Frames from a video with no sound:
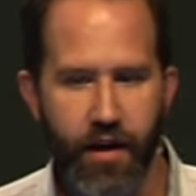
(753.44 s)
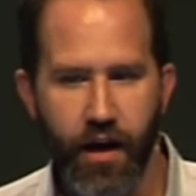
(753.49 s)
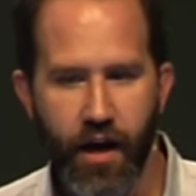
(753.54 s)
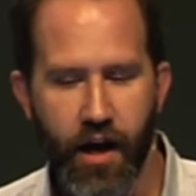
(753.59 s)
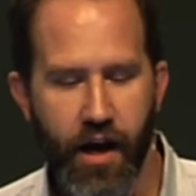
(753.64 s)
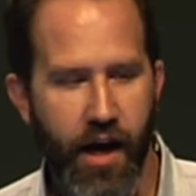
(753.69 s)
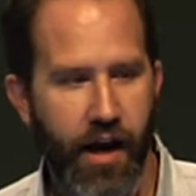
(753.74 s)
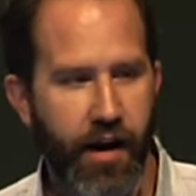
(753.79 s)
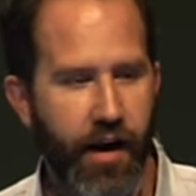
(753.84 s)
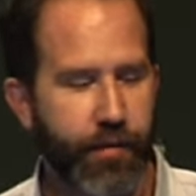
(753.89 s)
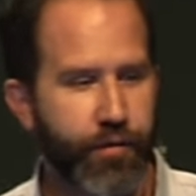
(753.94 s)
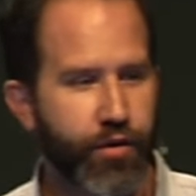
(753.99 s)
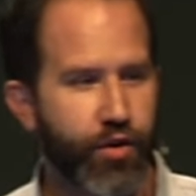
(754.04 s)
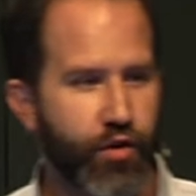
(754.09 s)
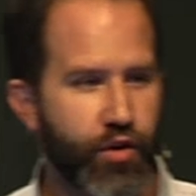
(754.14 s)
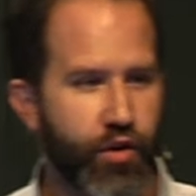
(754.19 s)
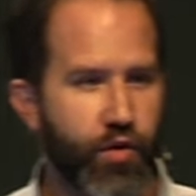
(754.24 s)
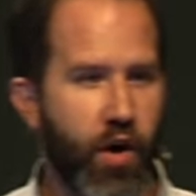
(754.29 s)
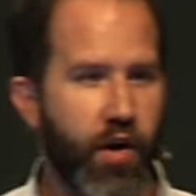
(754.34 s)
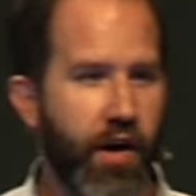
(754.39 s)
And I'm
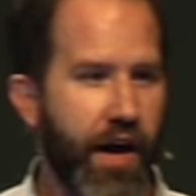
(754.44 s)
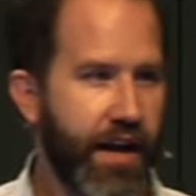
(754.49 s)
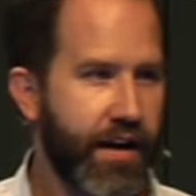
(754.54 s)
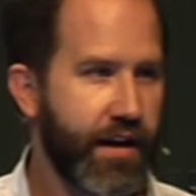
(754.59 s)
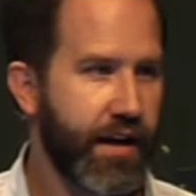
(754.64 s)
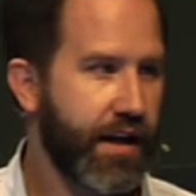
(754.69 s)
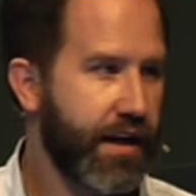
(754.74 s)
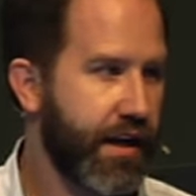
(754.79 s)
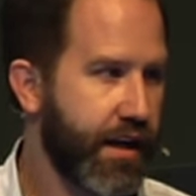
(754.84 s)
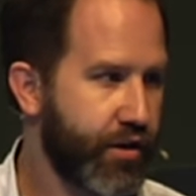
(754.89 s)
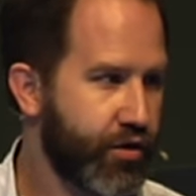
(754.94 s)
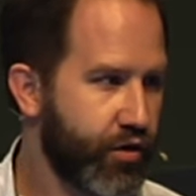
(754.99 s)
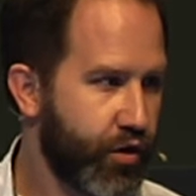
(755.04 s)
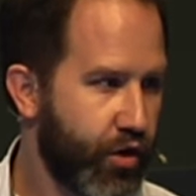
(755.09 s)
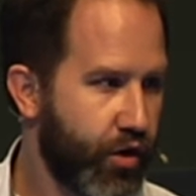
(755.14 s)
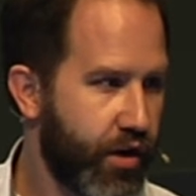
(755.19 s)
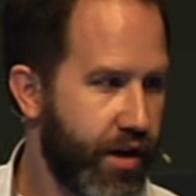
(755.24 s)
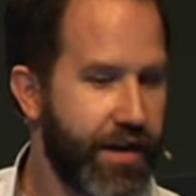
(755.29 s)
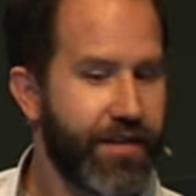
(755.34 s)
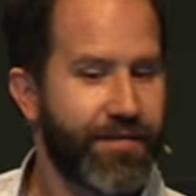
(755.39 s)
sure you all had like an extra
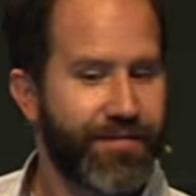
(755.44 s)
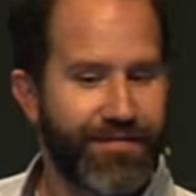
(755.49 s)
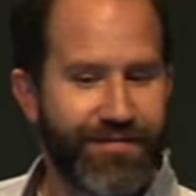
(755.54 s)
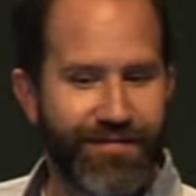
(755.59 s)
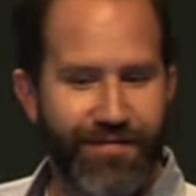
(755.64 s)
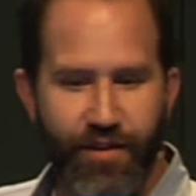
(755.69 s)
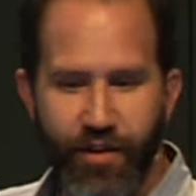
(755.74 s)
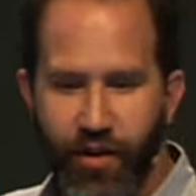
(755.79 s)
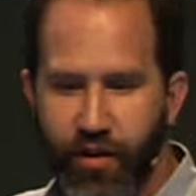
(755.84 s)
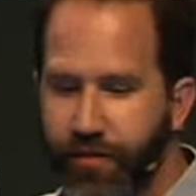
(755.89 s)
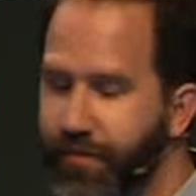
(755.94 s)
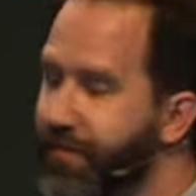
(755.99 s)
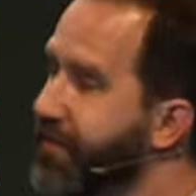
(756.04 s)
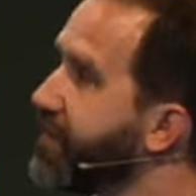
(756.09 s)
cookie. So,